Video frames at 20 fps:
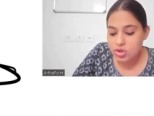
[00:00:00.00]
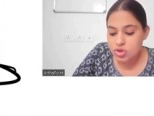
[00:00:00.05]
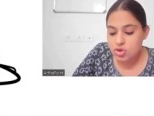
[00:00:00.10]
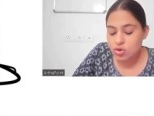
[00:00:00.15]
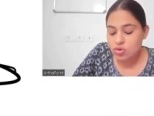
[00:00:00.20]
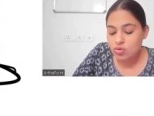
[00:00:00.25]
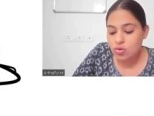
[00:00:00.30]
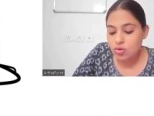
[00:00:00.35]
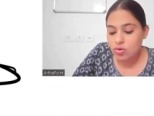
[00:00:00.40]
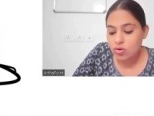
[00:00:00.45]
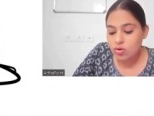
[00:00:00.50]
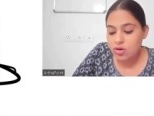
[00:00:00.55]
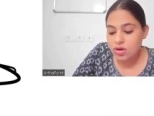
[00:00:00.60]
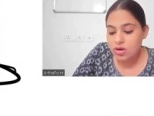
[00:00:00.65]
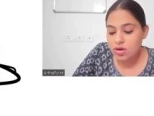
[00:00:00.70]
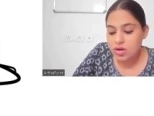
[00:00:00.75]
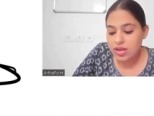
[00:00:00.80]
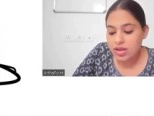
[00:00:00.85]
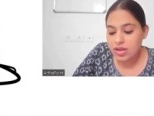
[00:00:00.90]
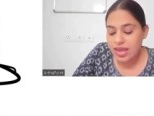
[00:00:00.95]
So, you
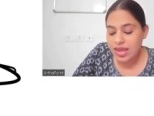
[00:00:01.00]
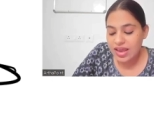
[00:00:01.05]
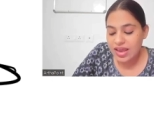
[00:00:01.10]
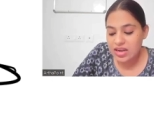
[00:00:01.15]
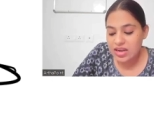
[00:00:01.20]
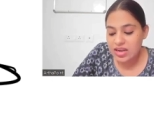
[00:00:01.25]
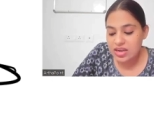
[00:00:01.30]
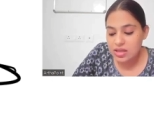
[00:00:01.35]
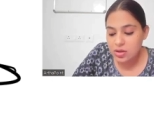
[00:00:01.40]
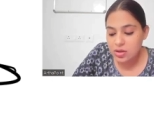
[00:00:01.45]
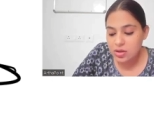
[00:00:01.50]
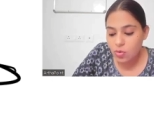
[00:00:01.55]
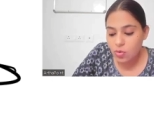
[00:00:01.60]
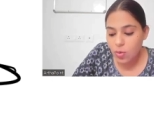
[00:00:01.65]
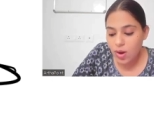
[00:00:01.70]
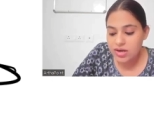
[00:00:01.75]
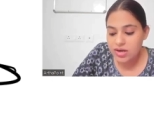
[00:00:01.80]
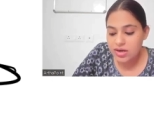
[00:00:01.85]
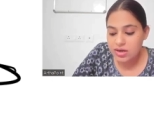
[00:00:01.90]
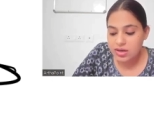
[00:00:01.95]
know,
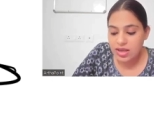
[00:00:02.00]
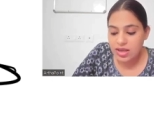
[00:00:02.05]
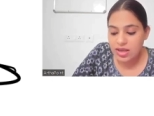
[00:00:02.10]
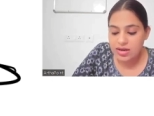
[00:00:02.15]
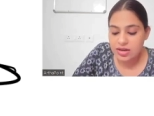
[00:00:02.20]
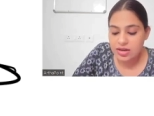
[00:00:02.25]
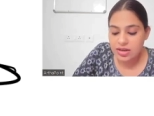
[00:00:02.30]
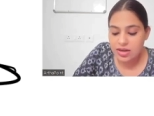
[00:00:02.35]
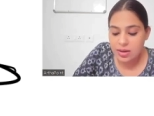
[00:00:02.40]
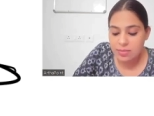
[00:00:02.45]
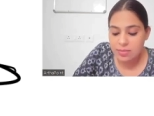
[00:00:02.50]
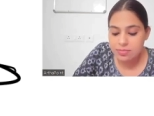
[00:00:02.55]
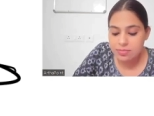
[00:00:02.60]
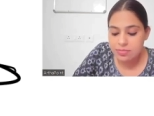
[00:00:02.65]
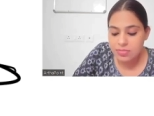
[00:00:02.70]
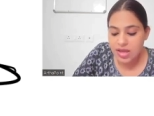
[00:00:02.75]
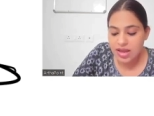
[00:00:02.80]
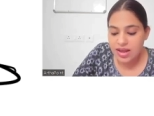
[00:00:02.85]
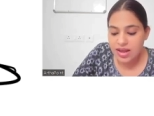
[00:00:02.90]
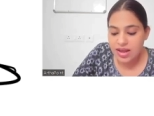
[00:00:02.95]
anyone can
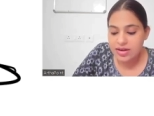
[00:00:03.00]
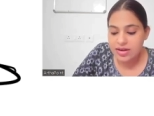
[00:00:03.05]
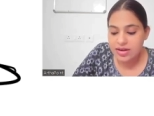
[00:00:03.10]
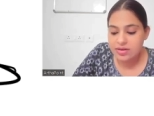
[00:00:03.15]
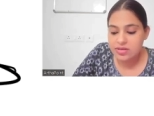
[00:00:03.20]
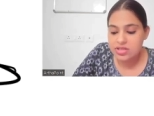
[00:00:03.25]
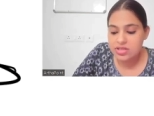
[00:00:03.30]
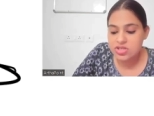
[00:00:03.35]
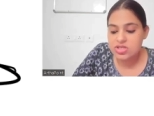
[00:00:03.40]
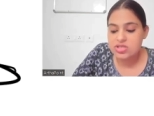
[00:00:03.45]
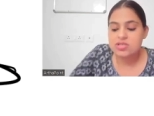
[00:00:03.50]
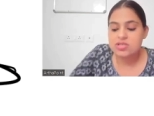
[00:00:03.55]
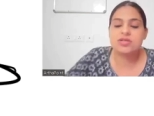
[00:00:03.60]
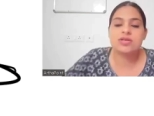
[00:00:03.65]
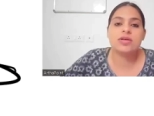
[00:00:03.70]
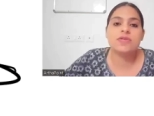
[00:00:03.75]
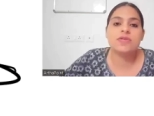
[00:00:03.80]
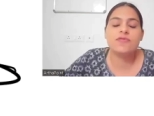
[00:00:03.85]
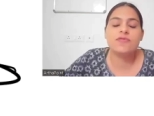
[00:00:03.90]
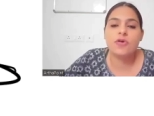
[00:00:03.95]
come and
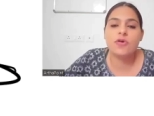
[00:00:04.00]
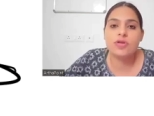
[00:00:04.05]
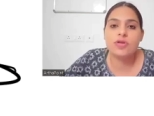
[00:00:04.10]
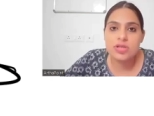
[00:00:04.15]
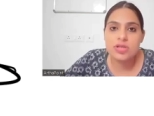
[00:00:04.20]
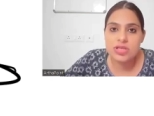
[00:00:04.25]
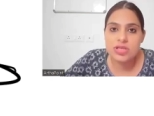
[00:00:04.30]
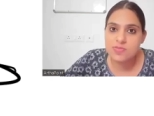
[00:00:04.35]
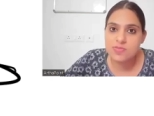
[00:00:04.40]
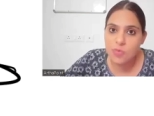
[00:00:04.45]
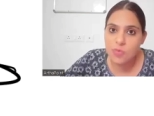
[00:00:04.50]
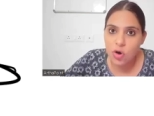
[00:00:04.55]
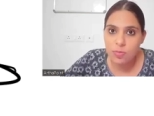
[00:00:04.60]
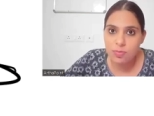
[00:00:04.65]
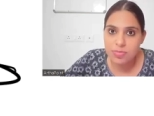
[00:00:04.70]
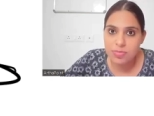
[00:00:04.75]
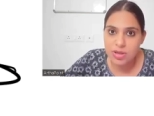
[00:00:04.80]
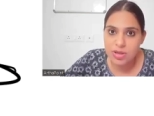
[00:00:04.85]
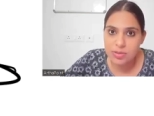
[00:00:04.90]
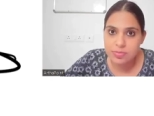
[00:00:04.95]
register for these
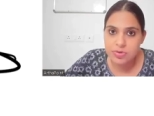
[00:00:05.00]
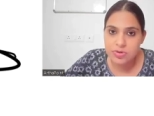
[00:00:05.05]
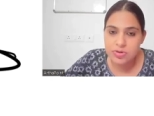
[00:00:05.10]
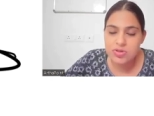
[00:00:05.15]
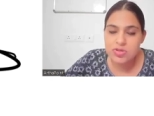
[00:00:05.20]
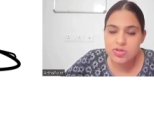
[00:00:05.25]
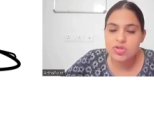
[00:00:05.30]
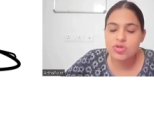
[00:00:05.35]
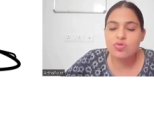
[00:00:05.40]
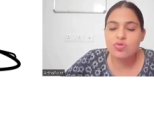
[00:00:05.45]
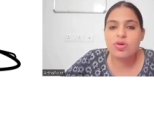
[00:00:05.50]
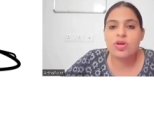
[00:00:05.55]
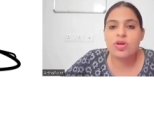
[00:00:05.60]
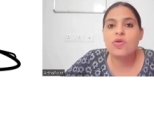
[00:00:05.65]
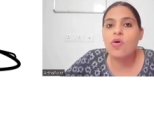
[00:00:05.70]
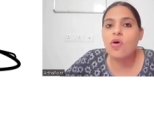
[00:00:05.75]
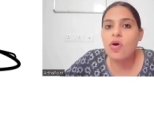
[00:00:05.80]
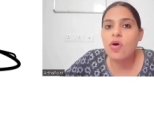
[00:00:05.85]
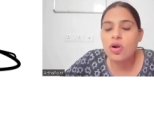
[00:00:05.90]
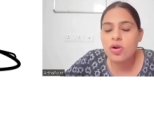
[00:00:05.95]
mock papers. You
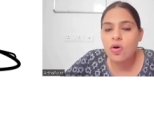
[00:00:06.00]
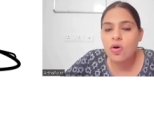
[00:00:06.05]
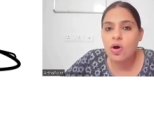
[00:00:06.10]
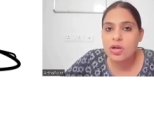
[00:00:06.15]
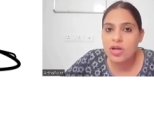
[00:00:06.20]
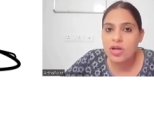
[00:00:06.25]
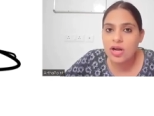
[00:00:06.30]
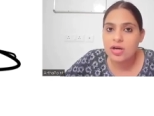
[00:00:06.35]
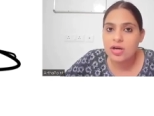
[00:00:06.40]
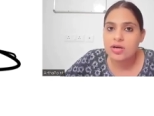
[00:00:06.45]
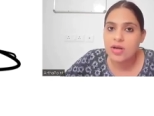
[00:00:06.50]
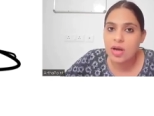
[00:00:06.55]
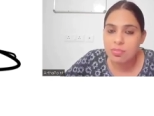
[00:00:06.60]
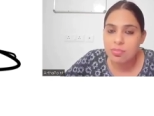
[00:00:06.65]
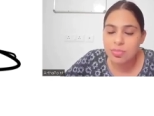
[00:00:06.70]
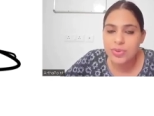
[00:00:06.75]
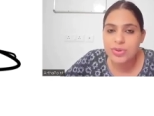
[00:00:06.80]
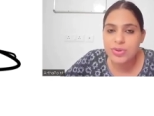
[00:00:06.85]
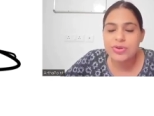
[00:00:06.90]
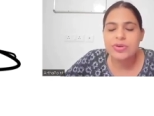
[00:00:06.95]
can call on our
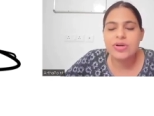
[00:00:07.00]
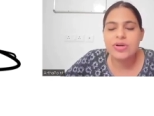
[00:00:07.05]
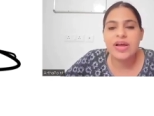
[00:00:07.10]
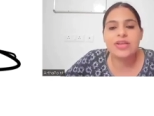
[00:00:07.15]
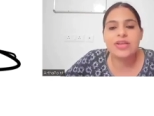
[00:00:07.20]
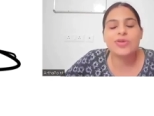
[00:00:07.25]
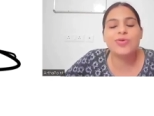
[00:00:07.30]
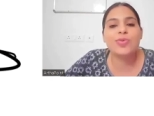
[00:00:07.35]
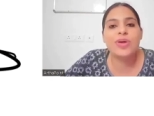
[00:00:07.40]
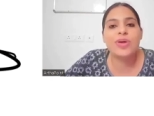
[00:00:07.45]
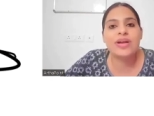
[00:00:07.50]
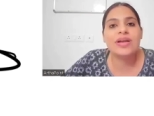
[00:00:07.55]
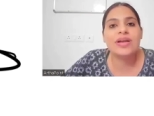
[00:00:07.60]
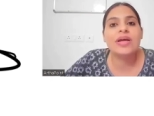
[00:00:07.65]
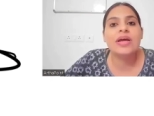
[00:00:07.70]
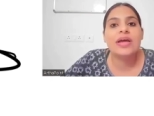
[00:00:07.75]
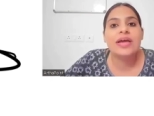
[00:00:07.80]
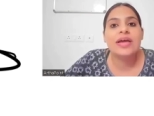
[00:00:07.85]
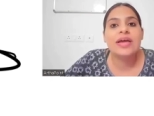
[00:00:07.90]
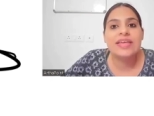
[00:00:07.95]
number and you can
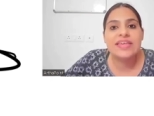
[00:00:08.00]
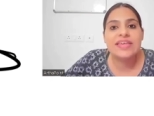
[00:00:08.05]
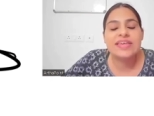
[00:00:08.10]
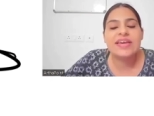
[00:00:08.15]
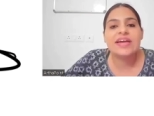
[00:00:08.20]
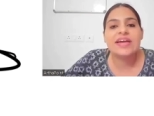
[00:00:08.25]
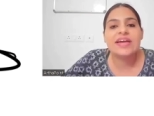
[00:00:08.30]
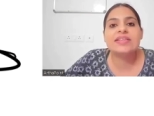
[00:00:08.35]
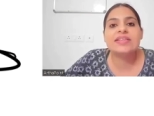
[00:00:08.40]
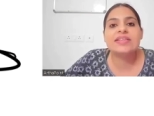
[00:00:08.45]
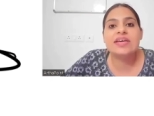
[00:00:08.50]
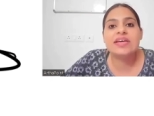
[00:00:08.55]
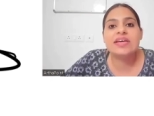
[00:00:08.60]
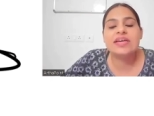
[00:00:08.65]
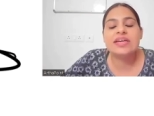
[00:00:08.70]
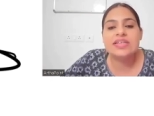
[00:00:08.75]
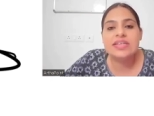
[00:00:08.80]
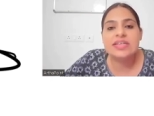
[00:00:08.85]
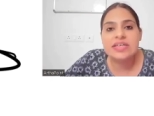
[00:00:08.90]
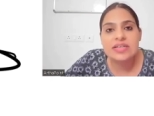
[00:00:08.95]
get
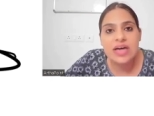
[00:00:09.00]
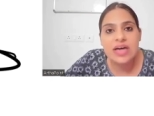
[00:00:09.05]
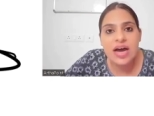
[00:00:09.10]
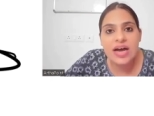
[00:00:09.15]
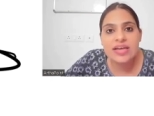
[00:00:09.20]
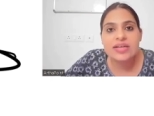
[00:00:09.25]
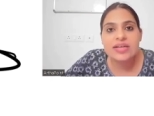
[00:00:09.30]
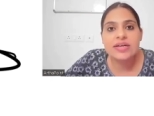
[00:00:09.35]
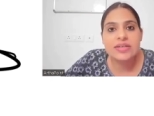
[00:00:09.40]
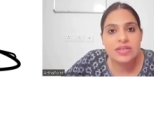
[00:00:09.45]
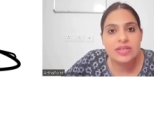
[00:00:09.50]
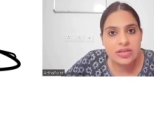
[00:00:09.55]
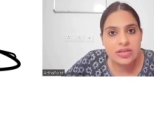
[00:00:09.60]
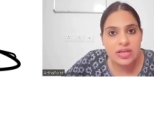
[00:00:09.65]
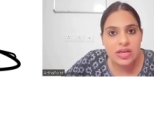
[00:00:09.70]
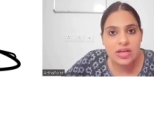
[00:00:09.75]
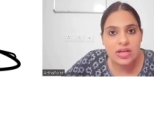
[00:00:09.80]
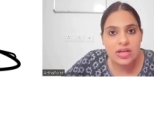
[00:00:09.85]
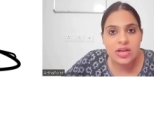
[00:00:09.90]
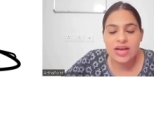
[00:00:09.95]
the entire
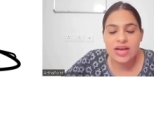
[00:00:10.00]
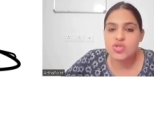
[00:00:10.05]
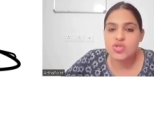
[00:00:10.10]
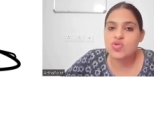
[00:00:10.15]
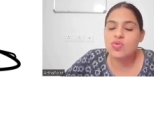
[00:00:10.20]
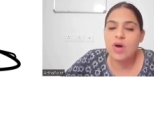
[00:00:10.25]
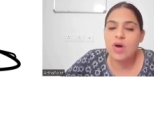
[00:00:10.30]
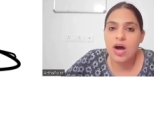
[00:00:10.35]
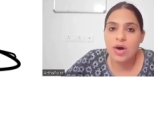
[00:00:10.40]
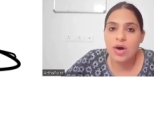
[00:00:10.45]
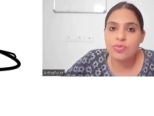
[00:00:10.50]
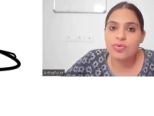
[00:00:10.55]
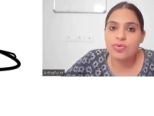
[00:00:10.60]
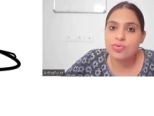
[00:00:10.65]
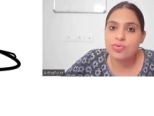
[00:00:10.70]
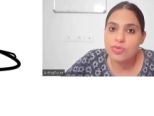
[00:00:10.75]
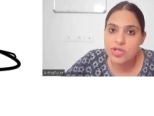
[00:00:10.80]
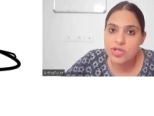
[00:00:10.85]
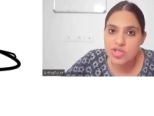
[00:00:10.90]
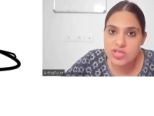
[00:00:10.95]
detail as to how
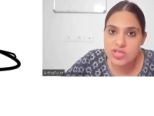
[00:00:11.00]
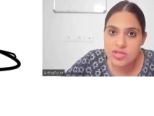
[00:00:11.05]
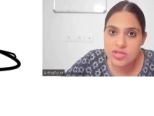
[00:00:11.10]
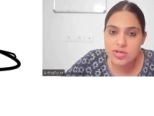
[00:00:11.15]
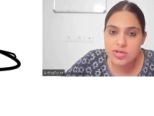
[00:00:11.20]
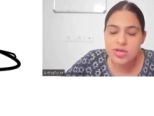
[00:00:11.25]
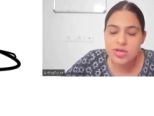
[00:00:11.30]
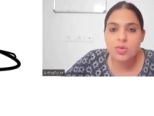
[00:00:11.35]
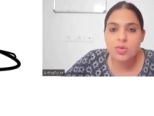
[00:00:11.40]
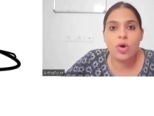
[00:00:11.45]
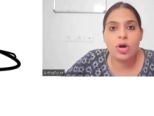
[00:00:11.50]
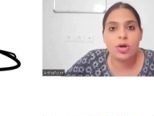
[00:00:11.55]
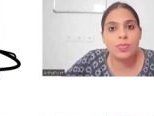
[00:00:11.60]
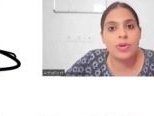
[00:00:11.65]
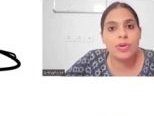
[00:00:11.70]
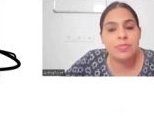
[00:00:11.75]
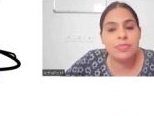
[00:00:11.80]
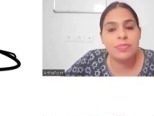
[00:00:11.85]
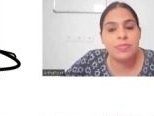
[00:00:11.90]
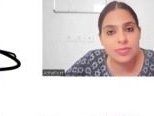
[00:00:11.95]
to register,
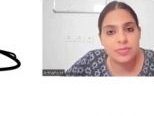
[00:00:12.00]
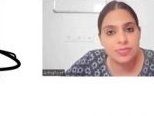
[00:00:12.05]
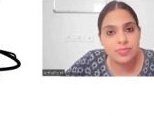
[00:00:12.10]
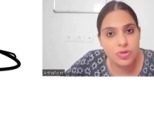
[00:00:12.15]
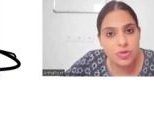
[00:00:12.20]
what will be the